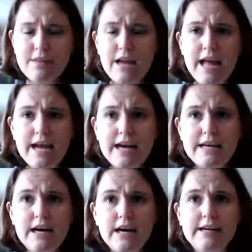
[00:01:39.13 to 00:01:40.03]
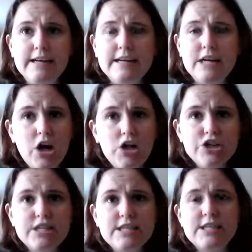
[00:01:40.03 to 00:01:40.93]
And
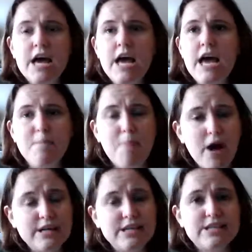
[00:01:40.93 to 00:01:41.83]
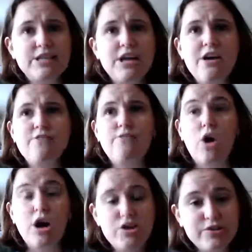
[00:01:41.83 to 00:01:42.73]
ecologists and botanists for
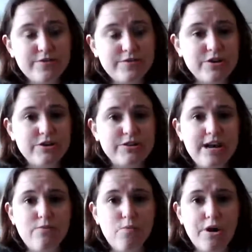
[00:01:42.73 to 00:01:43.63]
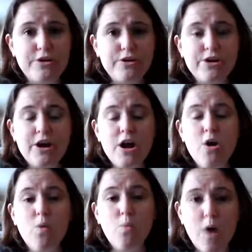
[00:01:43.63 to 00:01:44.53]
hundreds of years have wondered
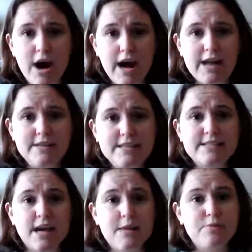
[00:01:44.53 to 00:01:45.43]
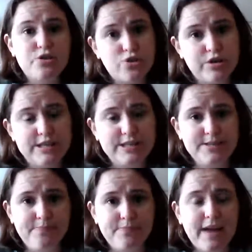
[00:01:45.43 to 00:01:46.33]
why these cypress trees
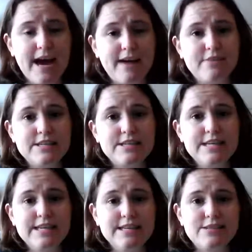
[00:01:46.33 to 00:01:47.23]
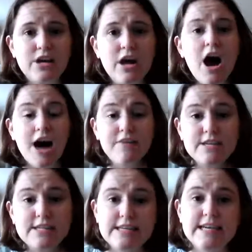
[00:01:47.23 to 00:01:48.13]
have these needs.
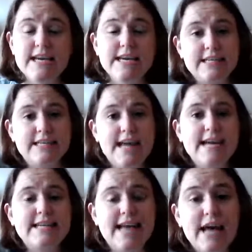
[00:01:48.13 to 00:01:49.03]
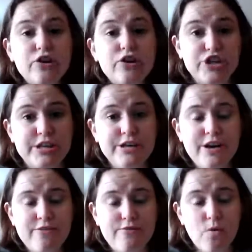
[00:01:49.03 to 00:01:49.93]
Obviously, it takes energy
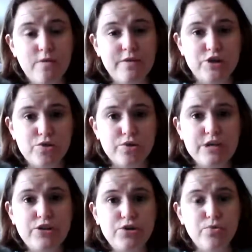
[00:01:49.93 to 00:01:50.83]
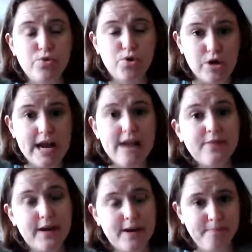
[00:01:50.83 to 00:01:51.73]
for the tree to create
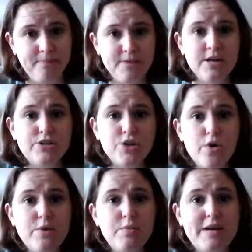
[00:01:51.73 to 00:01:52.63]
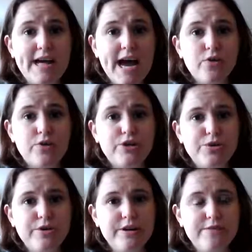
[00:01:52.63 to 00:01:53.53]
them, so it would be
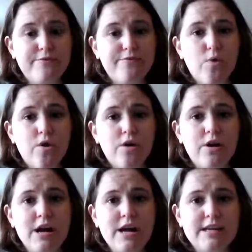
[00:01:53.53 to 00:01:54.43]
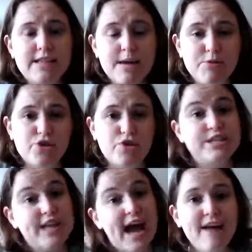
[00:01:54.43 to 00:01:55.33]
counterintuitive for cypress trees
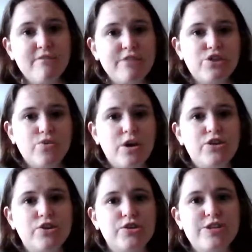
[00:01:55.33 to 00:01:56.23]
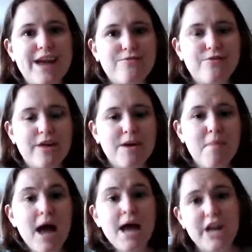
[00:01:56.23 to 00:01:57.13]
to have these structures and for them
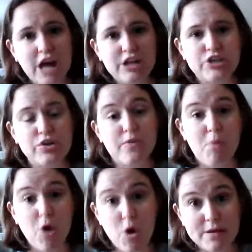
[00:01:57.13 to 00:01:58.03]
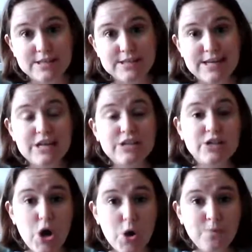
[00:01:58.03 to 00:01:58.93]
not to serve a purpose. So,
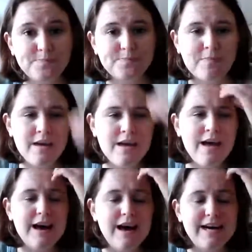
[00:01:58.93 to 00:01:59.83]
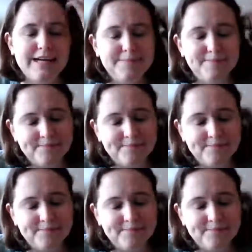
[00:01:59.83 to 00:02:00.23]
um,